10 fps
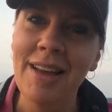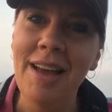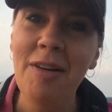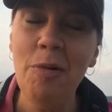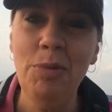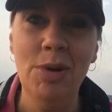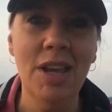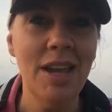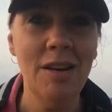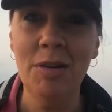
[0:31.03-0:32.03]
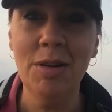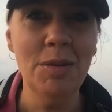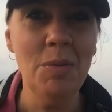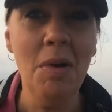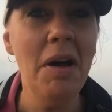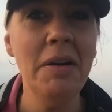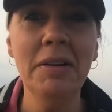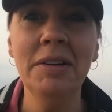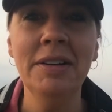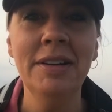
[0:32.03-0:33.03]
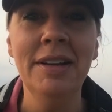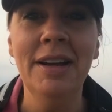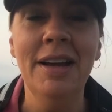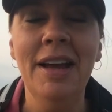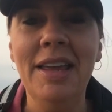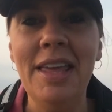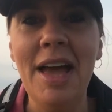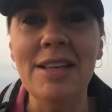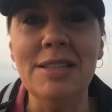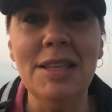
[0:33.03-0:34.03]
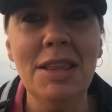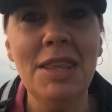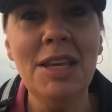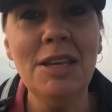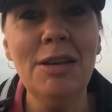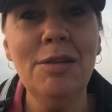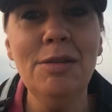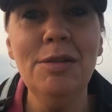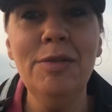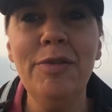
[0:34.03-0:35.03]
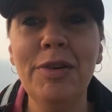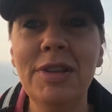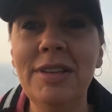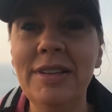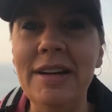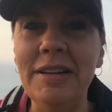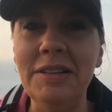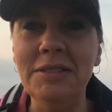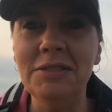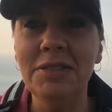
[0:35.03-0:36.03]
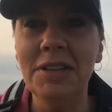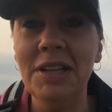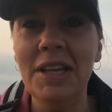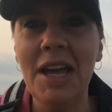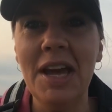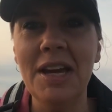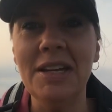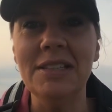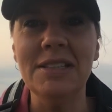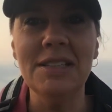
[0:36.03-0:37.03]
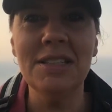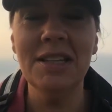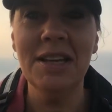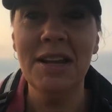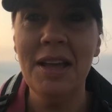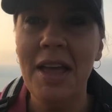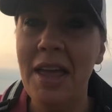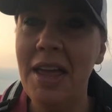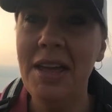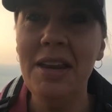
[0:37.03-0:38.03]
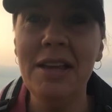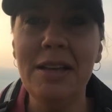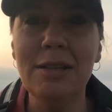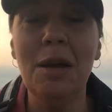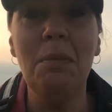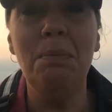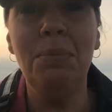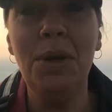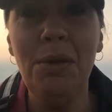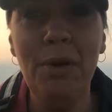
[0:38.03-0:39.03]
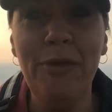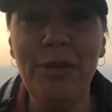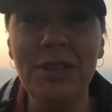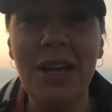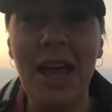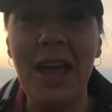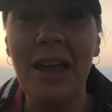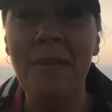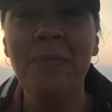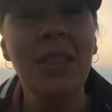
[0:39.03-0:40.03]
I hope you can get out on the water. Yes, thank you for the love. Yes, it is a beautiful day.